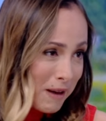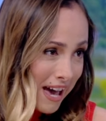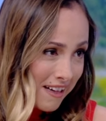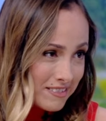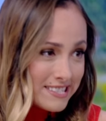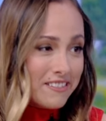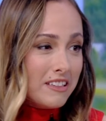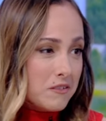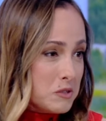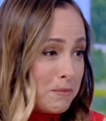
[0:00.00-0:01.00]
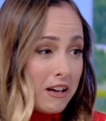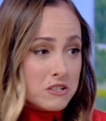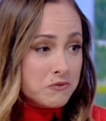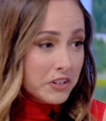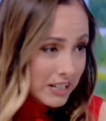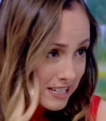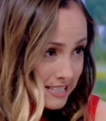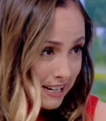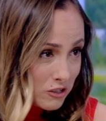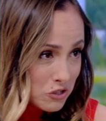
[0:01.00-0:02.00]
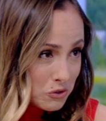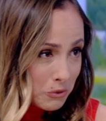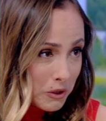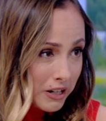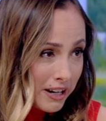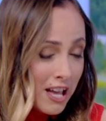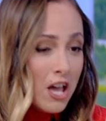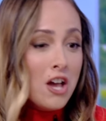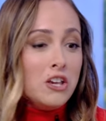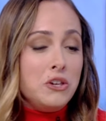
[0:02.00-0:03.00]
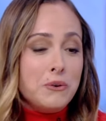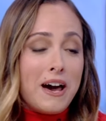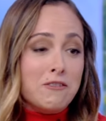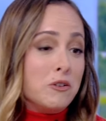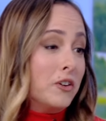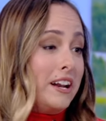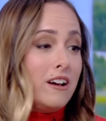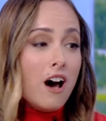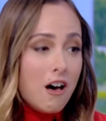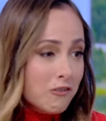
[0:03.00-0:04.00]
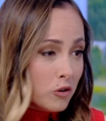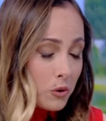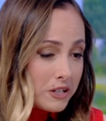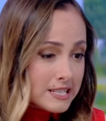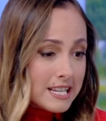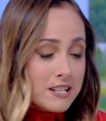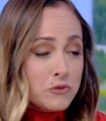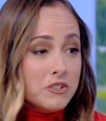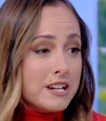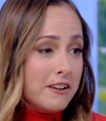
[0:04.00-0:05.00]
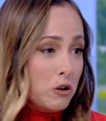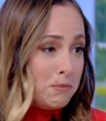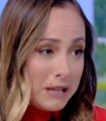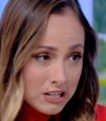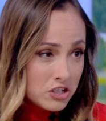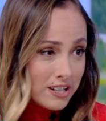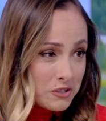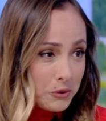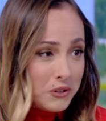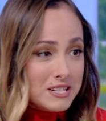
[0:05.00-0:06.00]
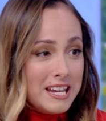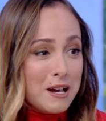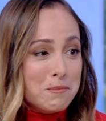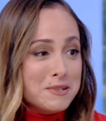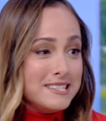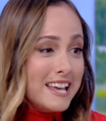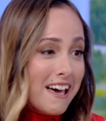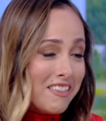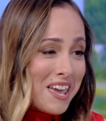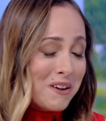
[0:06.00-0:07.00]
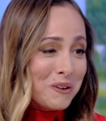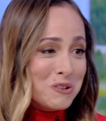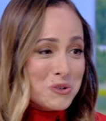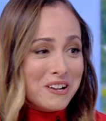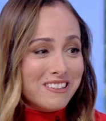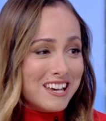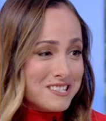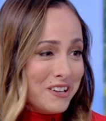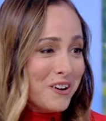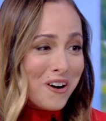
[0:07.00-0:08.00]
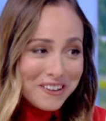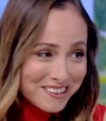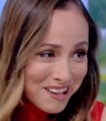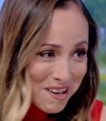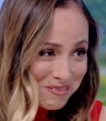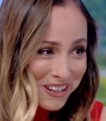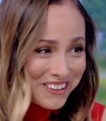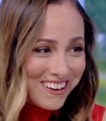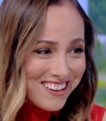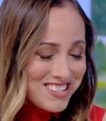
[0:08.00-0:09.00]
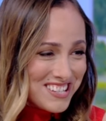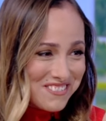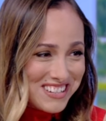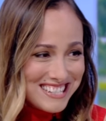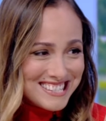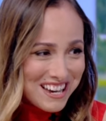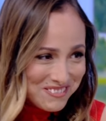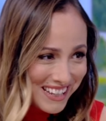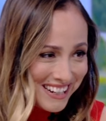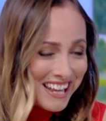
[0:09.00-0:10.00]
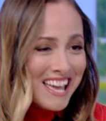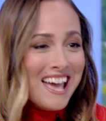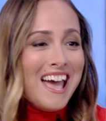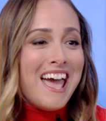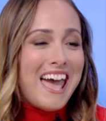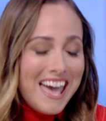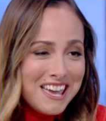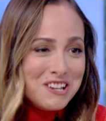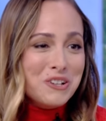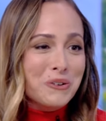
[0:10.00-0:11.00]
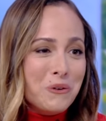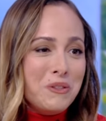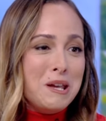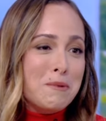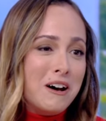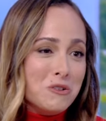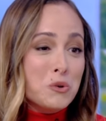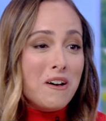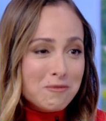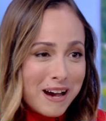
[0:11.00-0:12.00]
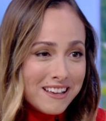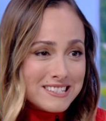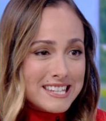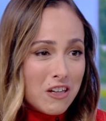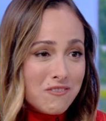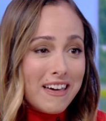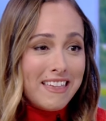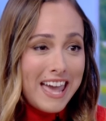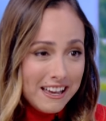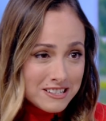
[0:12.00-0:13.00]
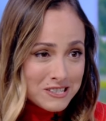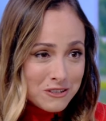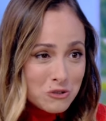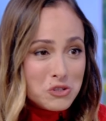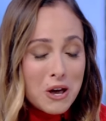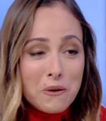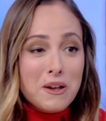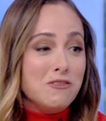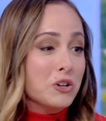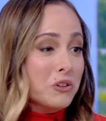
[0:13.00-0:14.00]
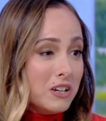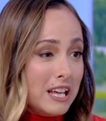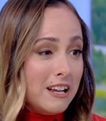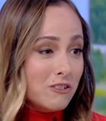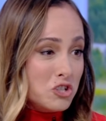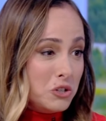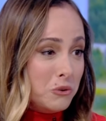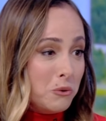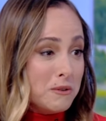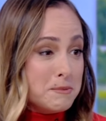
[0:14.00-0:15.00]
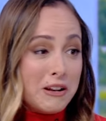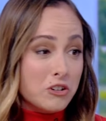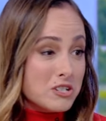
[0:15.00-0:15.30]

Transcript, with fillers: paths in the cliffs of Palos Verdes next door. You have great golf courses, Redondo Beach next door. You could take up sailing or join a classic car club like Garage seventy-seven. And you're only about twelve miles south of L A X, so if you're looking to spend your